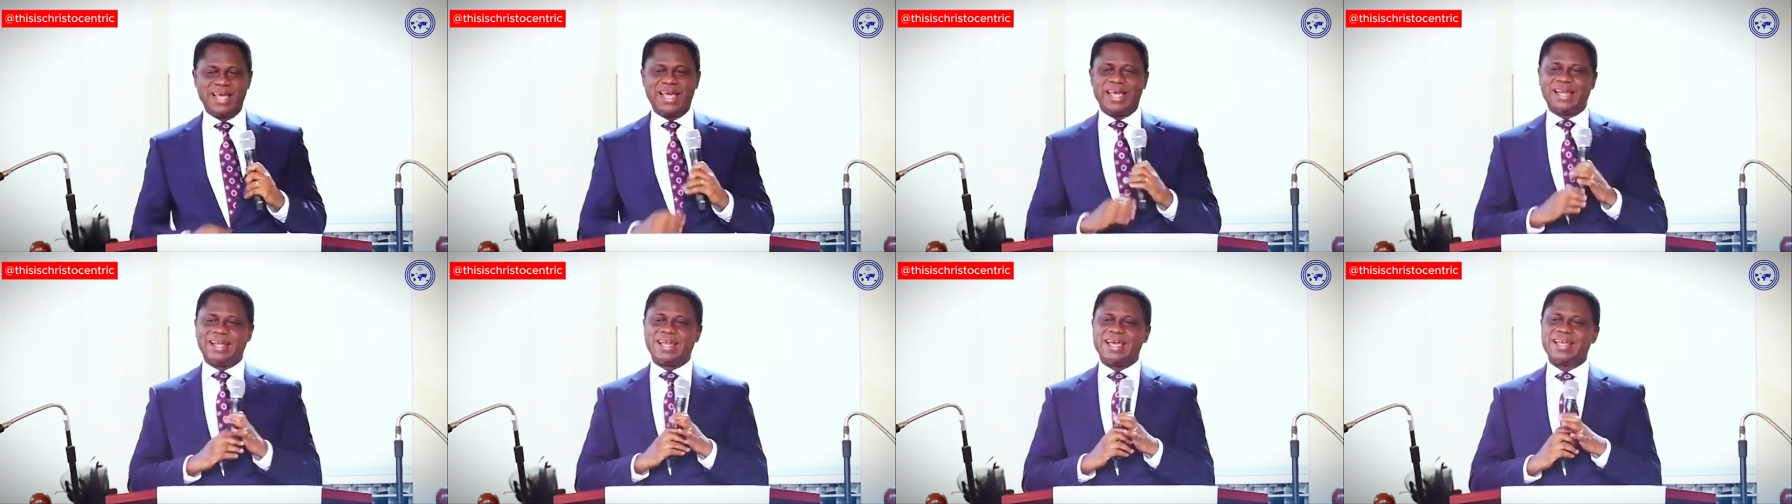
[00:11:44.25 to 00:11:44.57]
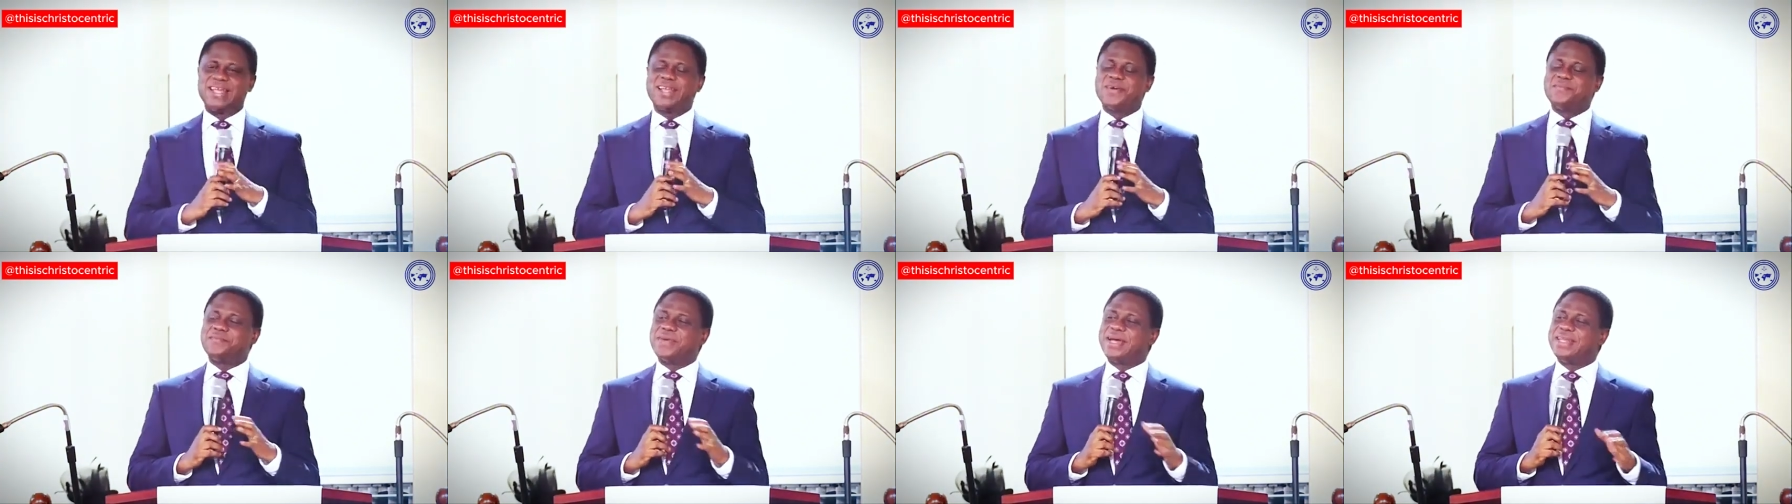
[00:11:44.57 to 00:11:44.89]
And
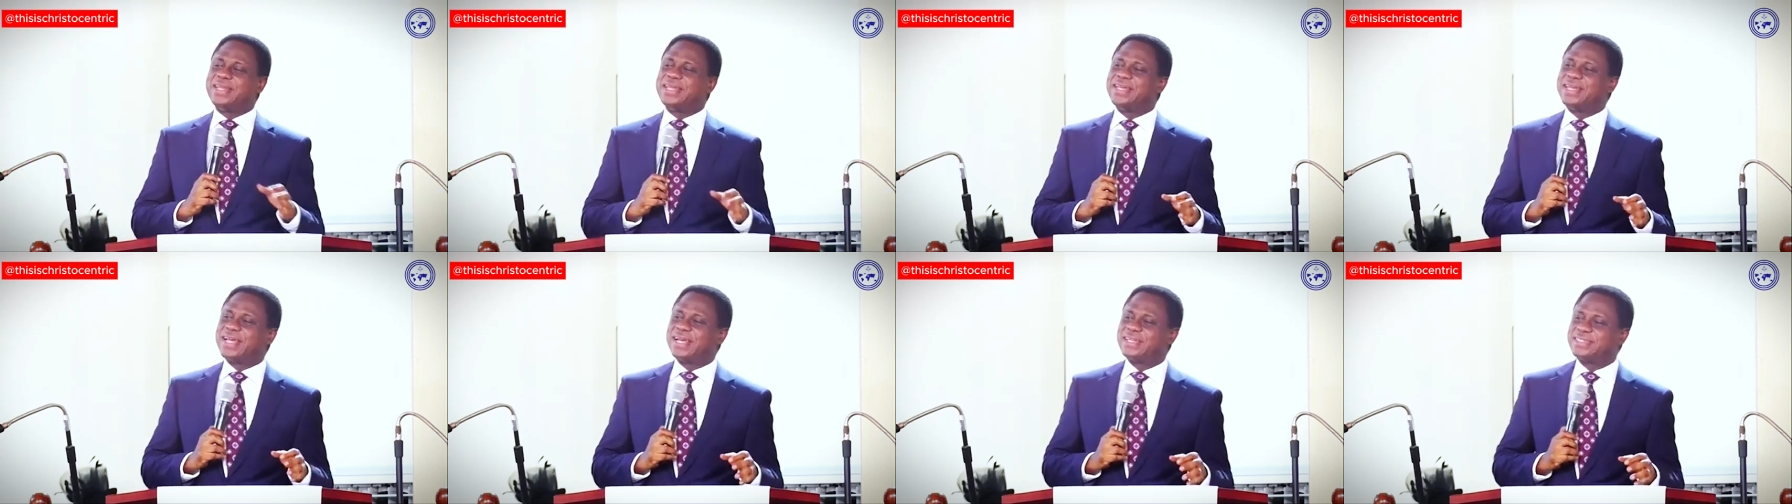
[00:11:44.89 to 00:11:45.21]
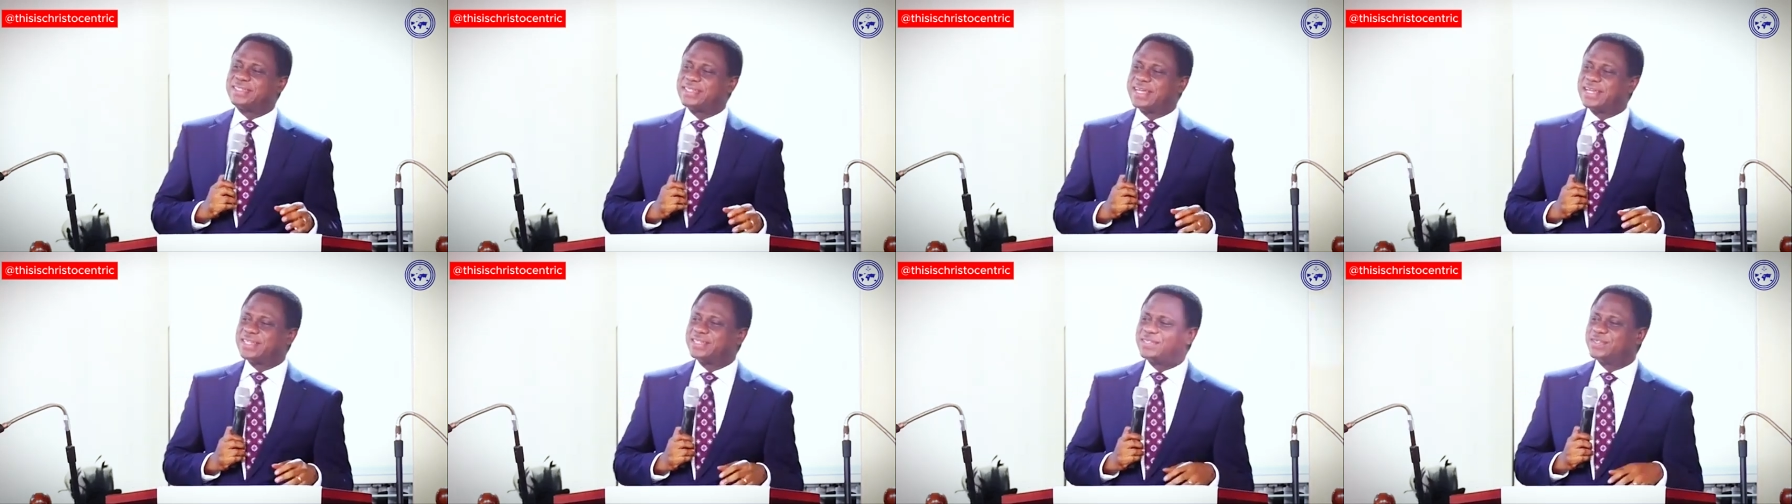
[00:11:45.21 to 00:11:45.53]
then the manager
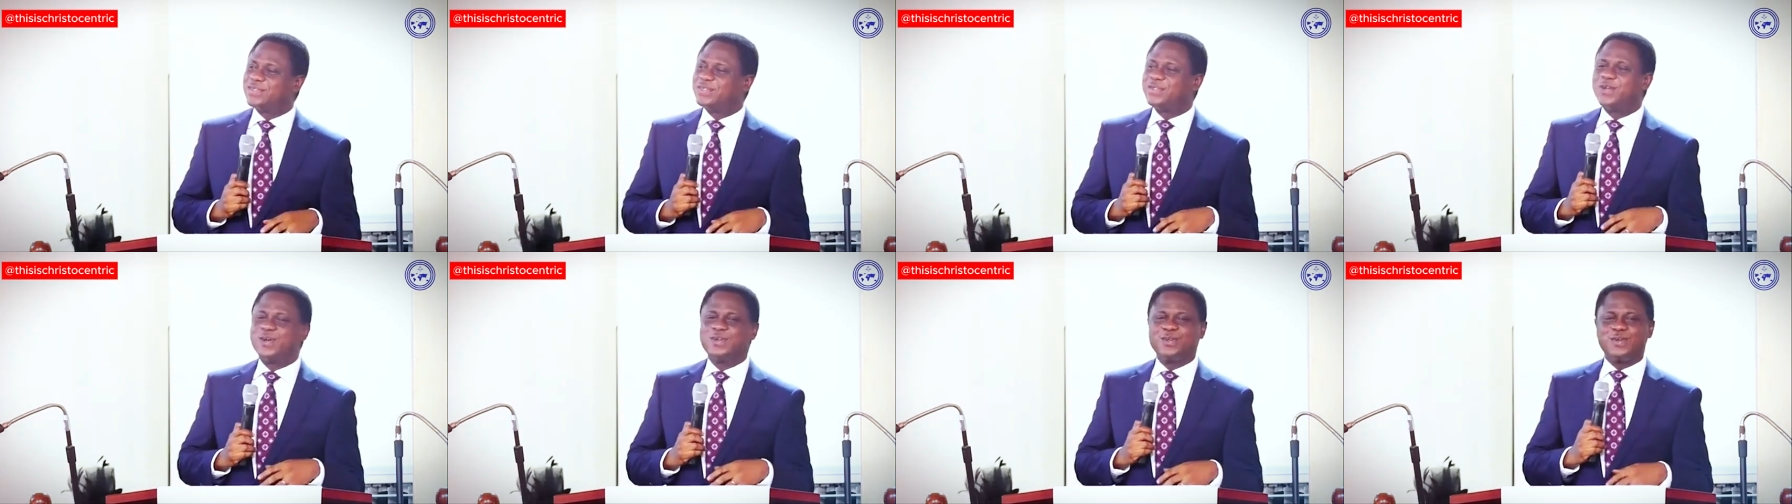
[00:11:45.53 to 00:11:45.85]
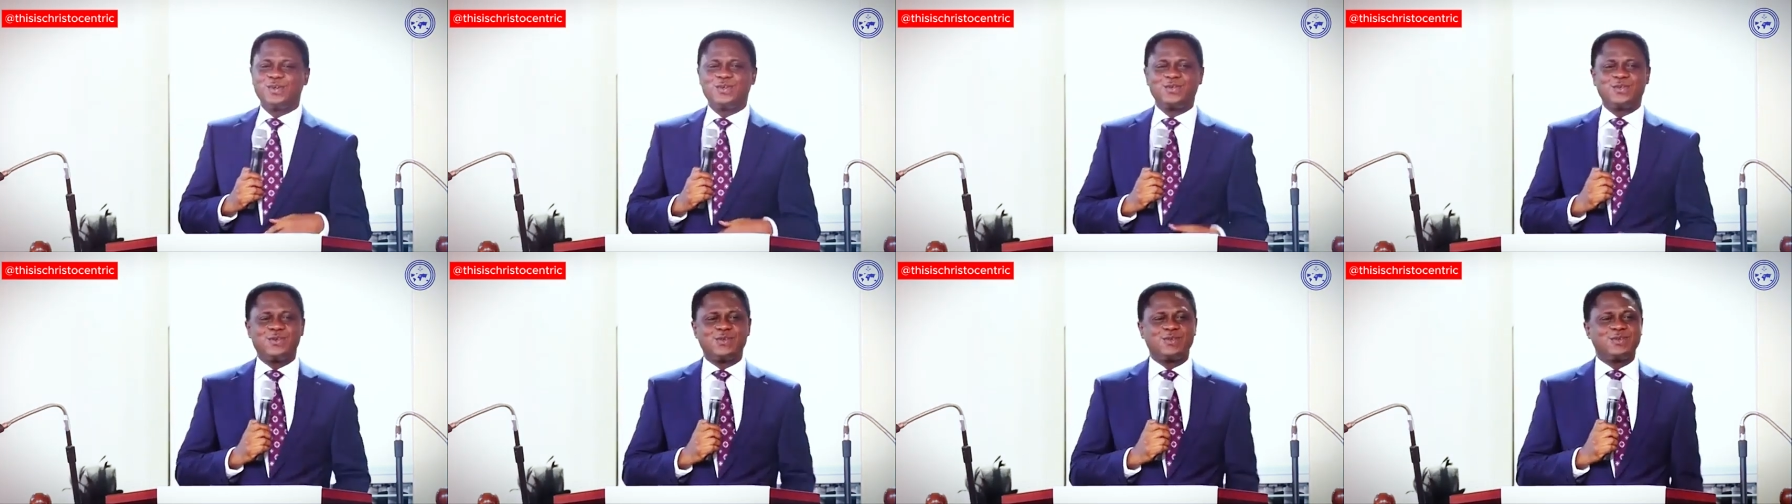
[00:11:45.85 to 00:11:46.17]
says, No,
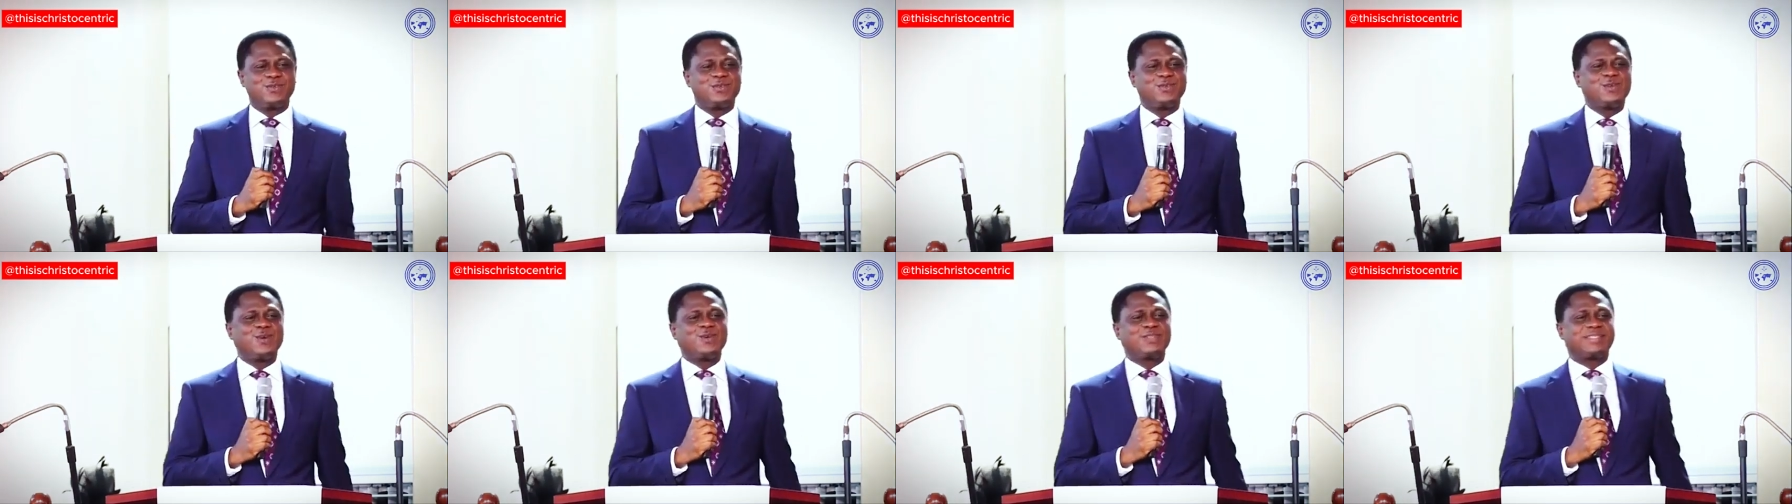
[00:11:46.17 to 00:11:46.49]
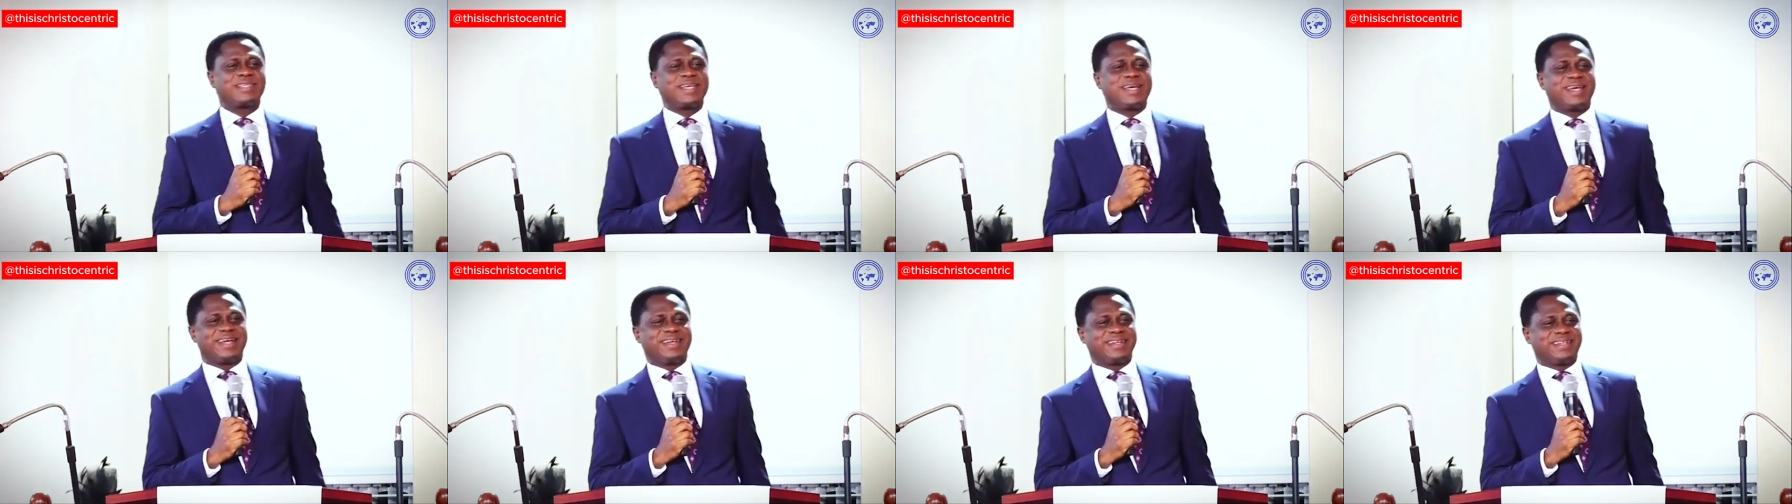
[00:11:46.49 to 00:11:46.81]
uh, no,
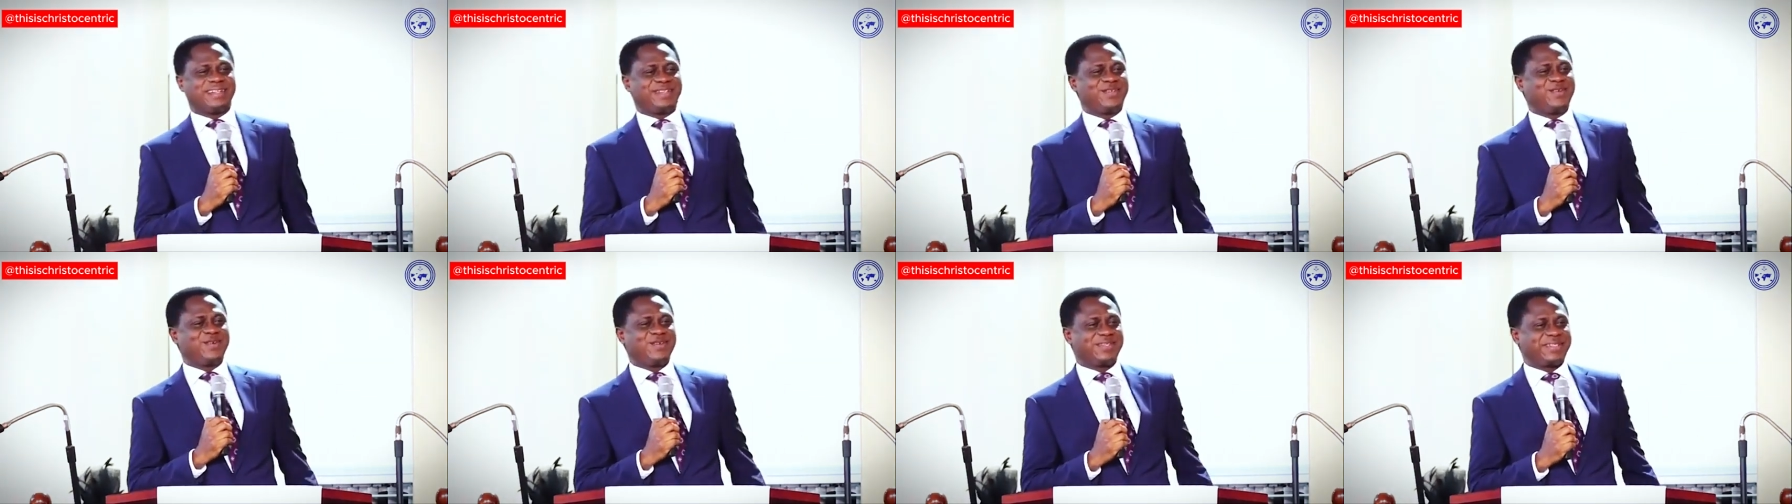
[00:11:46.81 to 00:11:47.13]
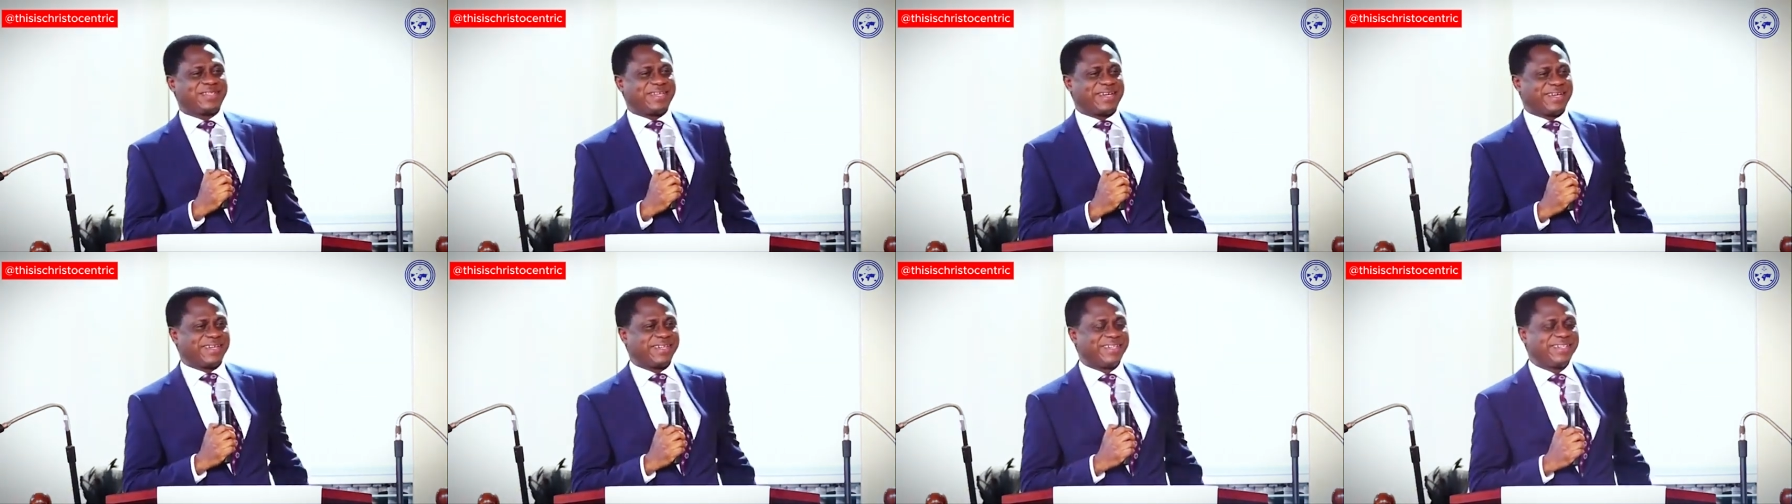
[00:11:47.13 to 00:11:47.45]
sir, no,
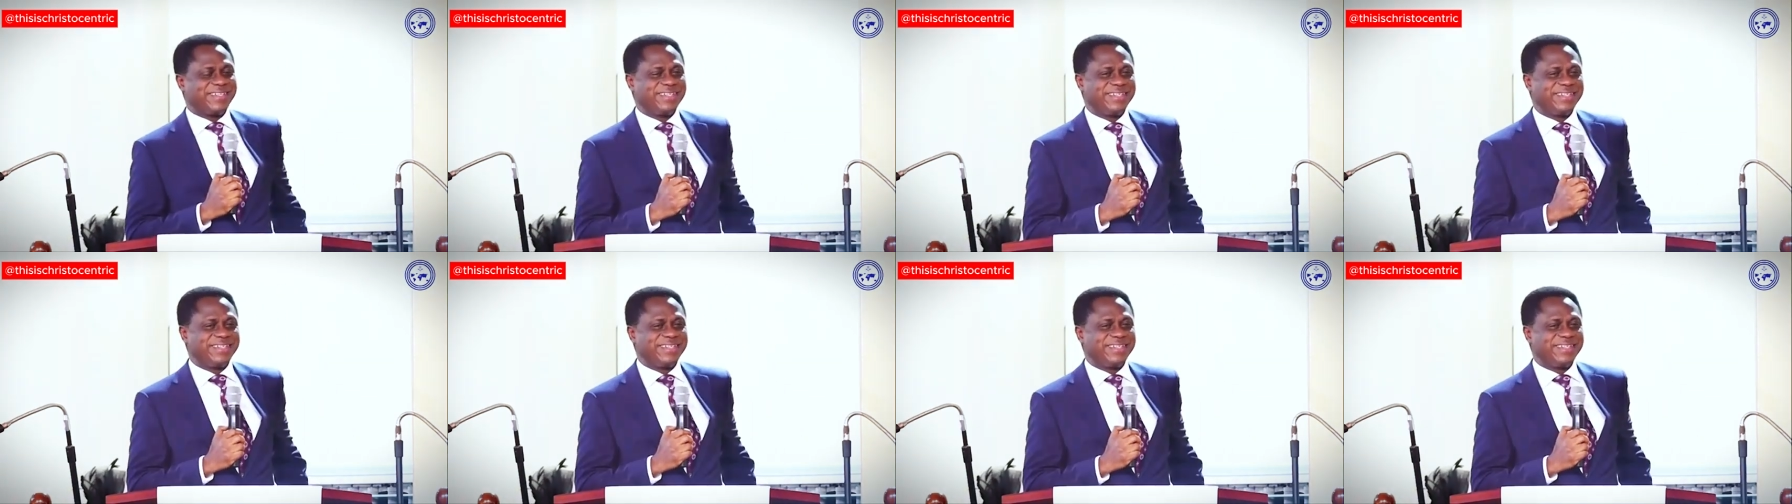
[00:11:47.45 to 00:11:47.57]
sir.